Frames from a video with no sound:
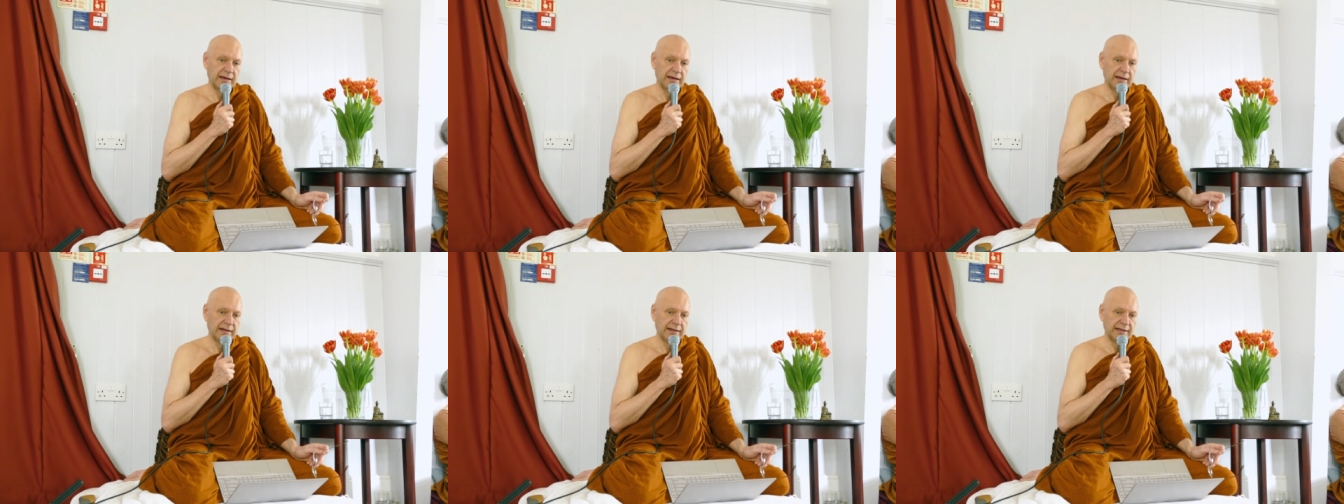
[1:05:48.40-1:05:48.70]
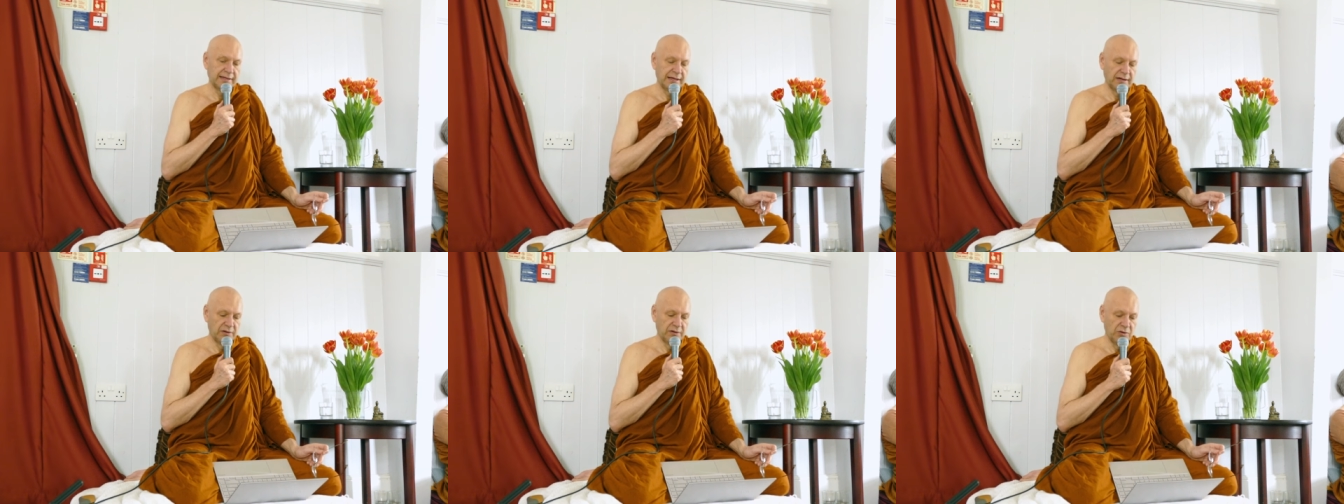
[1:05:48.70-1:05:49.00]

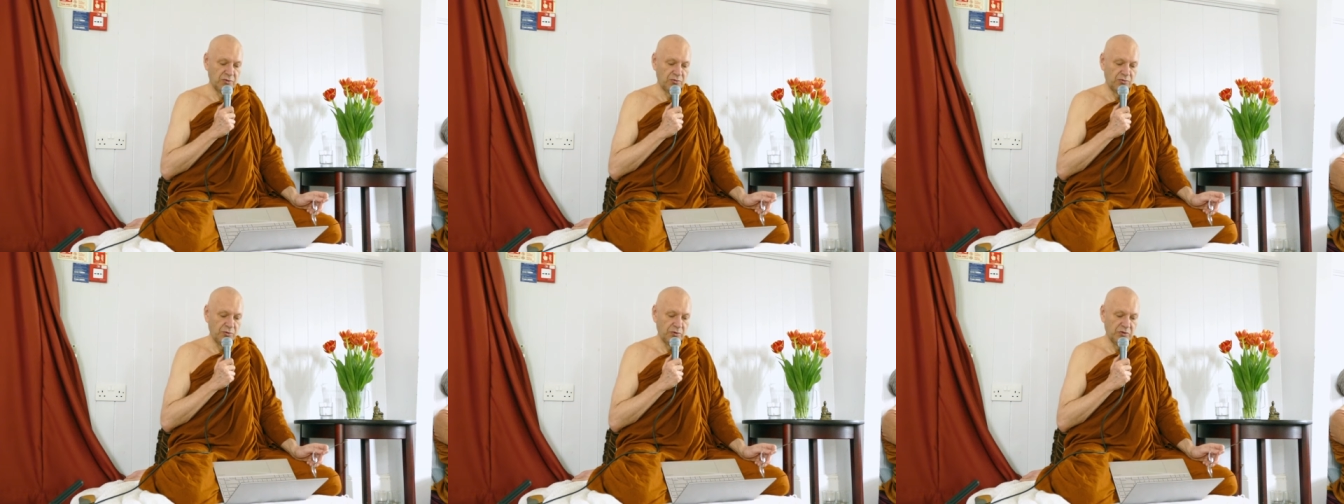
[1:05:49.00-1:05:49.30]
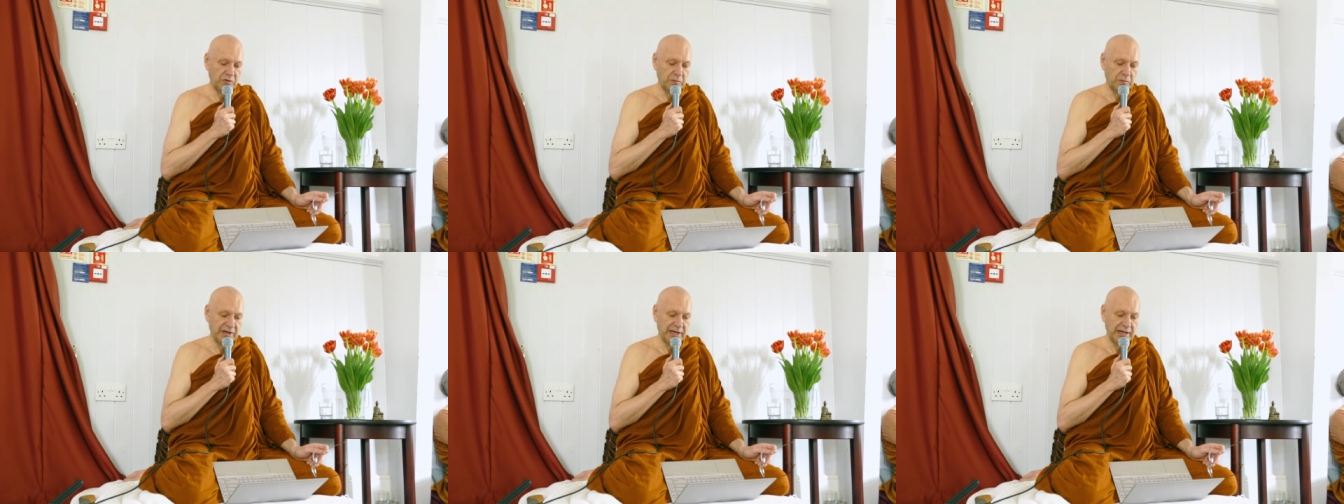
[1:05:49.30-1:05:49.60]
That's kind of the
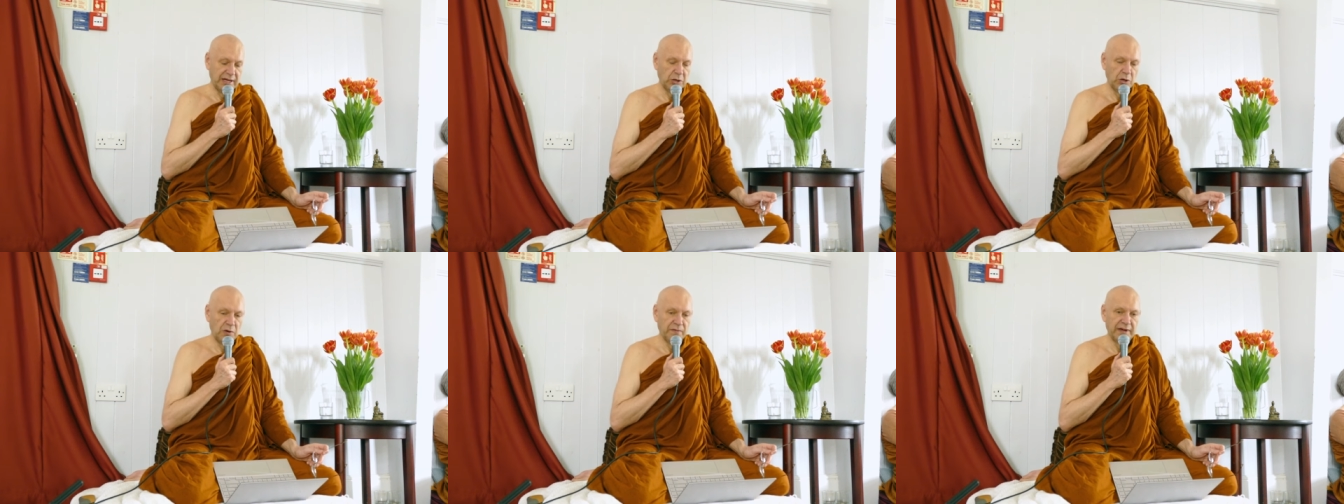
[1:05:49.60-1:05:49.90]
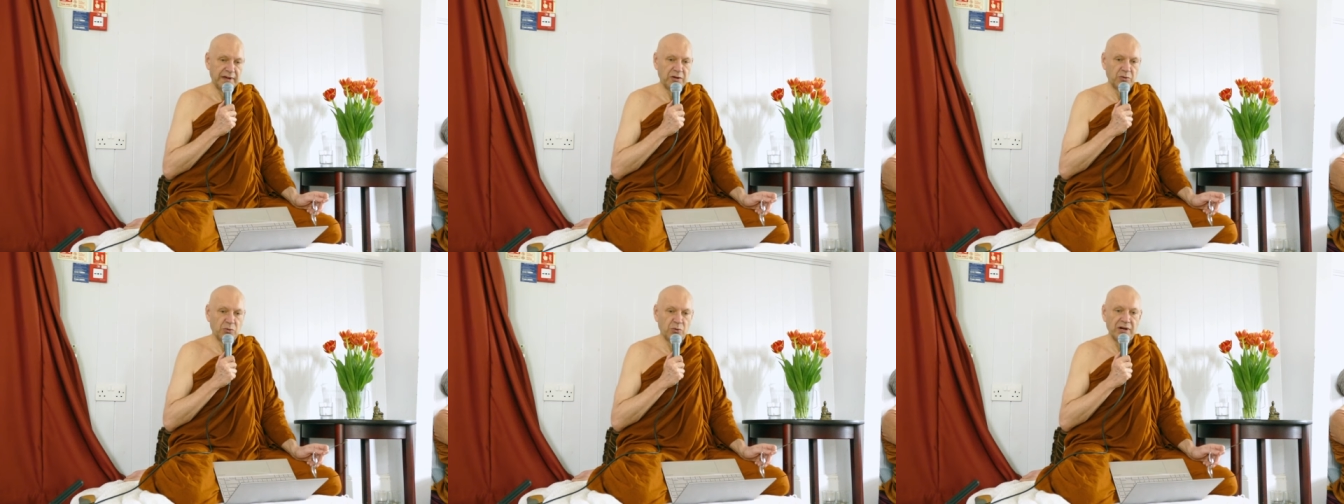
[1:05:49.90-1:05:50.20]
root meaning of
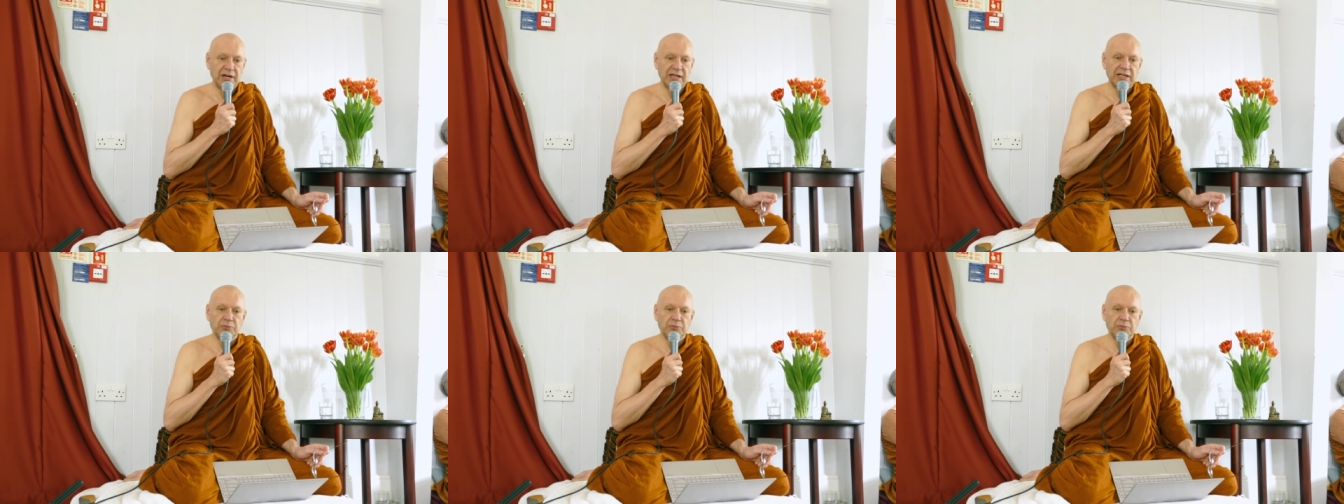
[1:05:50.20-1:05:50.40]
that word.